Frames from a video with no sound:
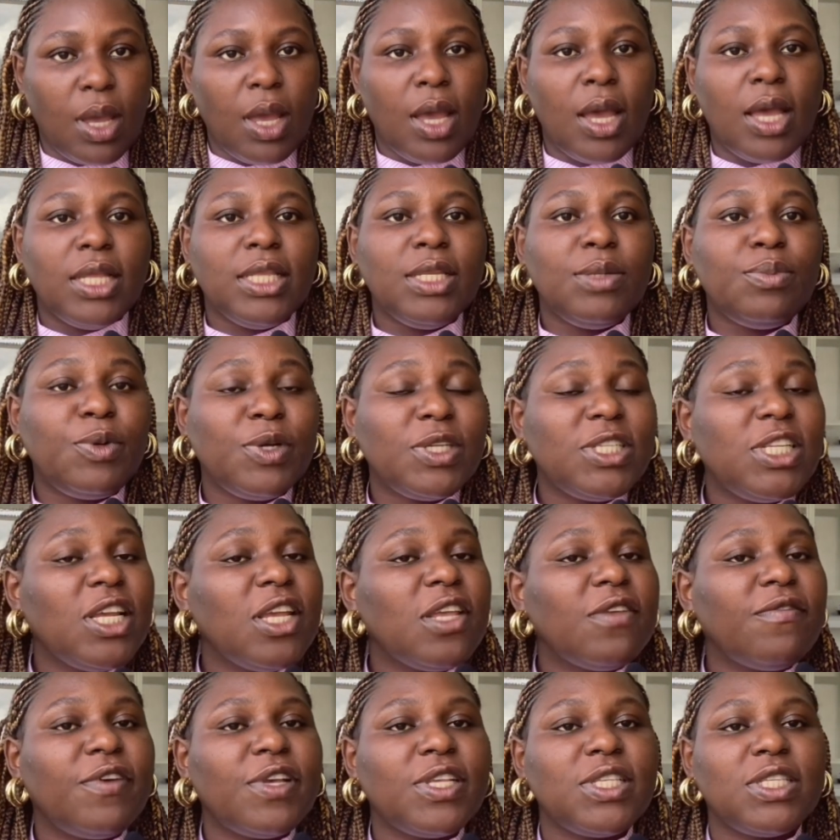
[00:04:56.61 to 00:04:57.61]
The Brazilian
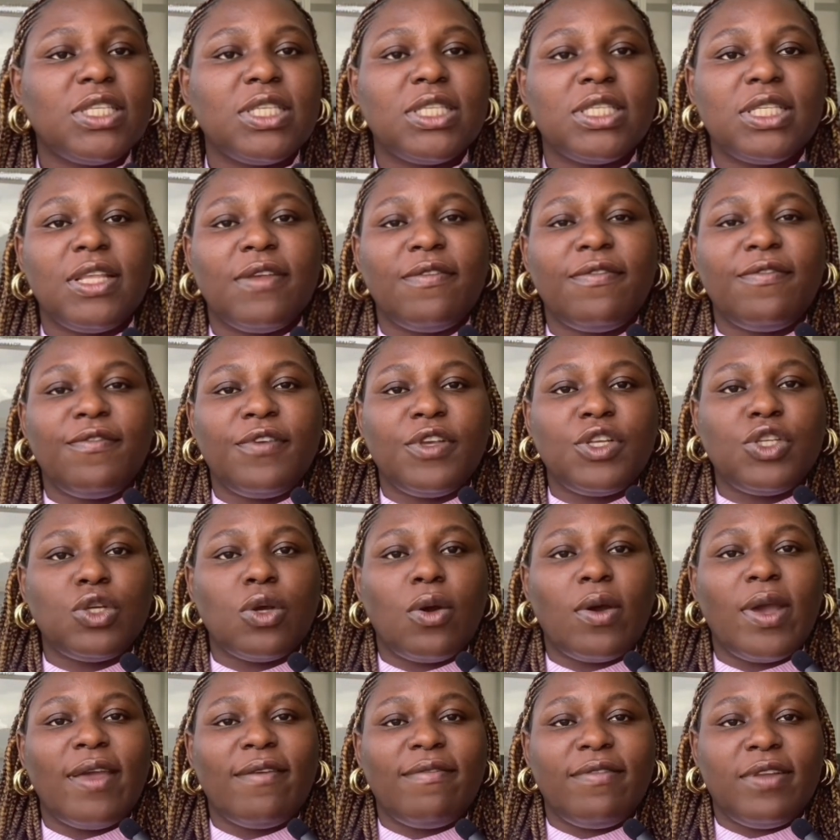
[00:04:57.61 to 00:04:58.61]
universities they feature
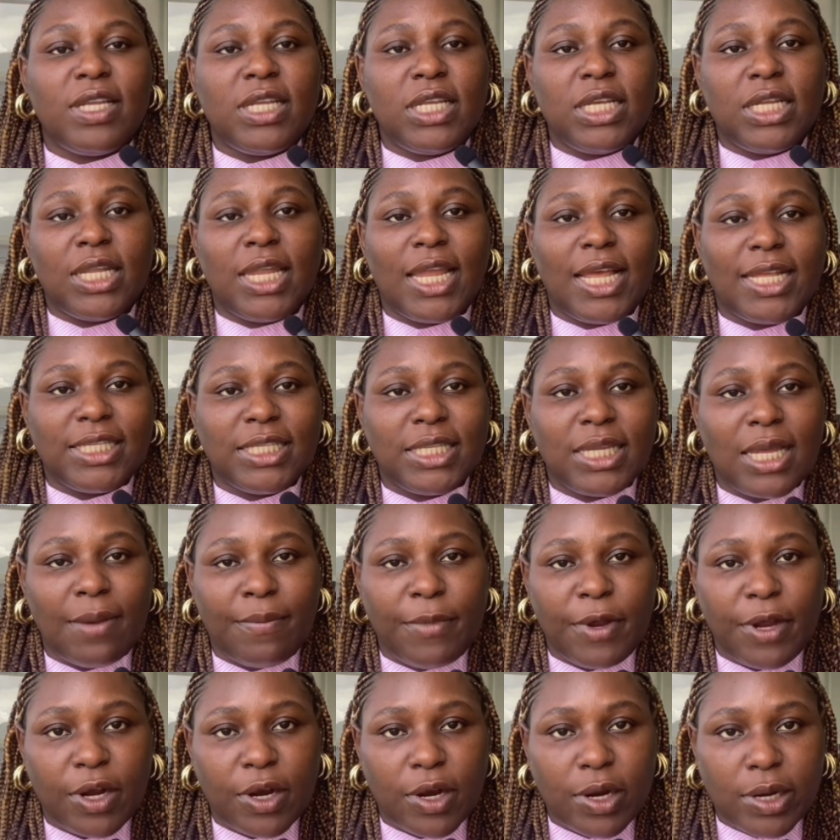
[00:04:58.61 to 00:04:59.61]
heavily in Latin
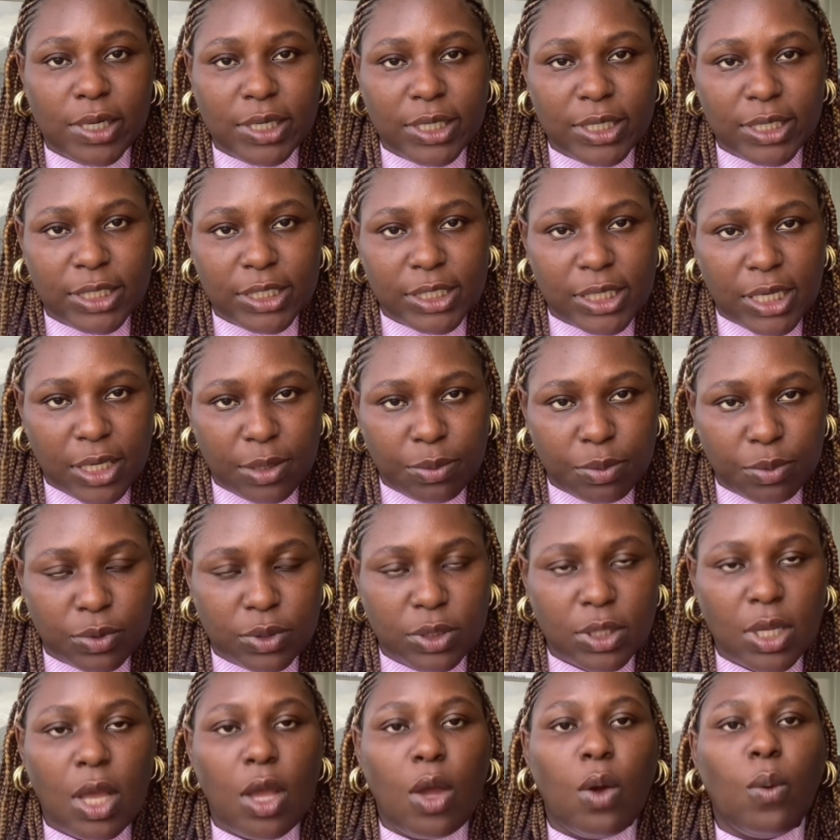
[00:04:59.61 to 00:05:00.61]
America league tables,
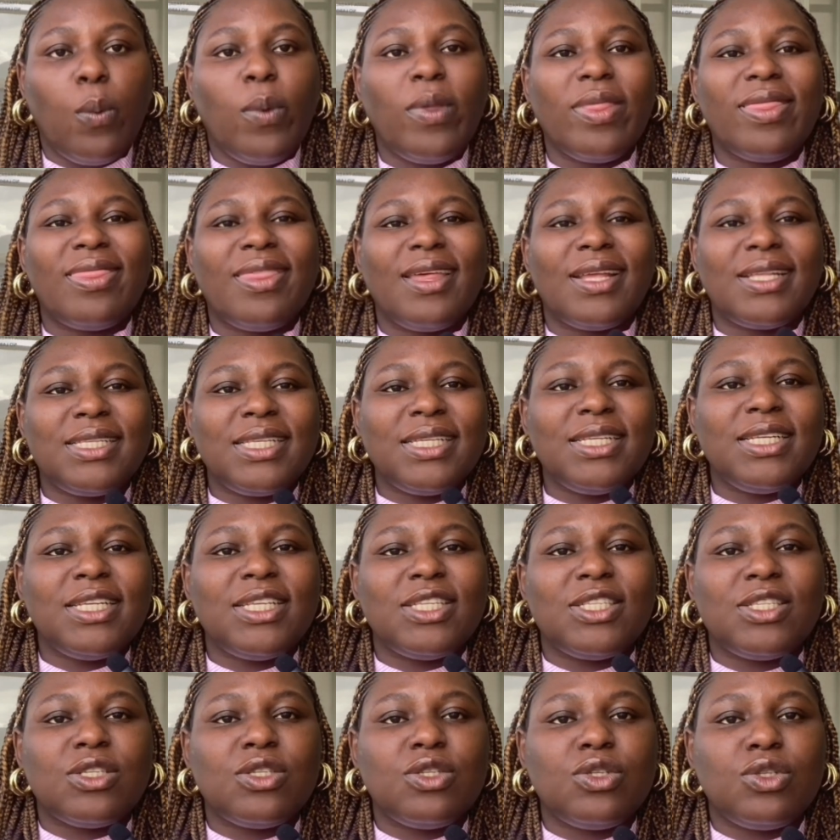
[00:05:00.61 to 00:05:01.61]
with 13
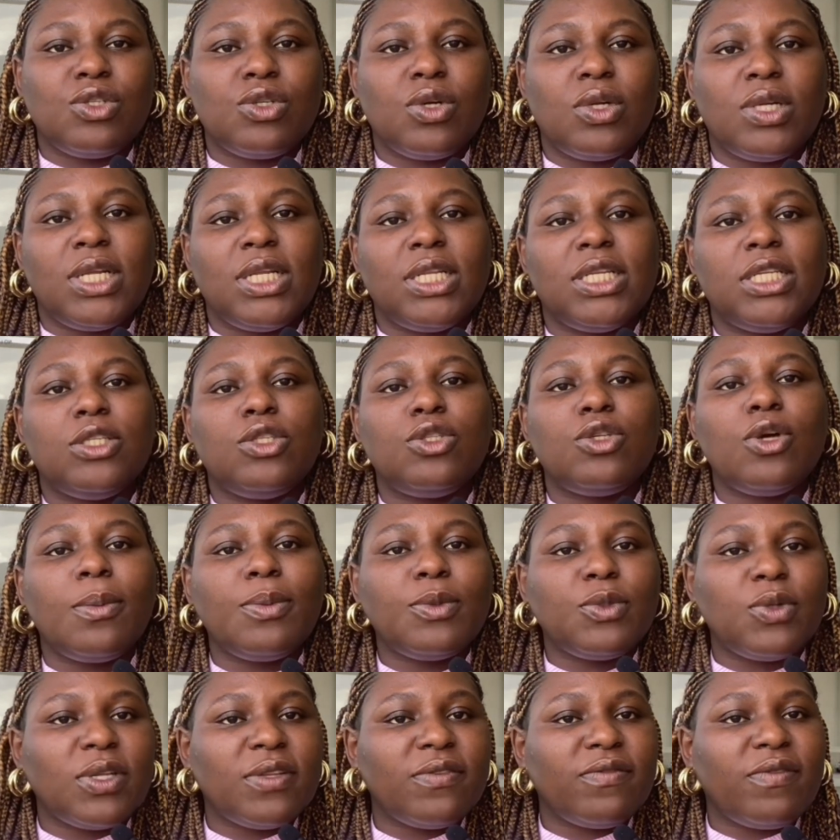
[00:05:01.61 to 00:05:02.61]
institutions in the top
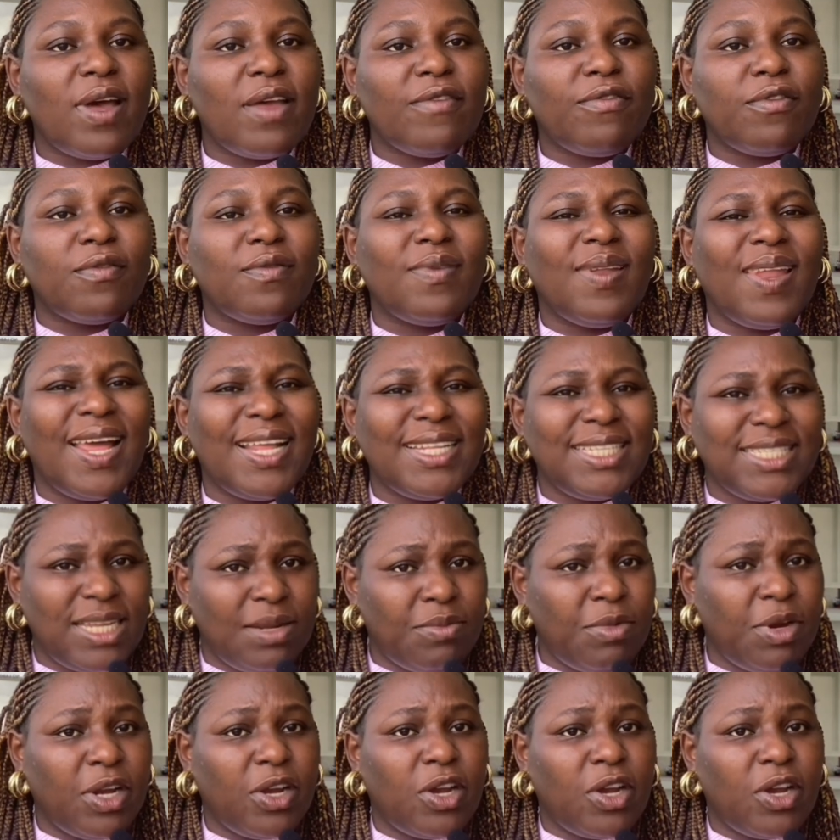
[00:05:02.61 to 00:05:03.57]
25 of Latin American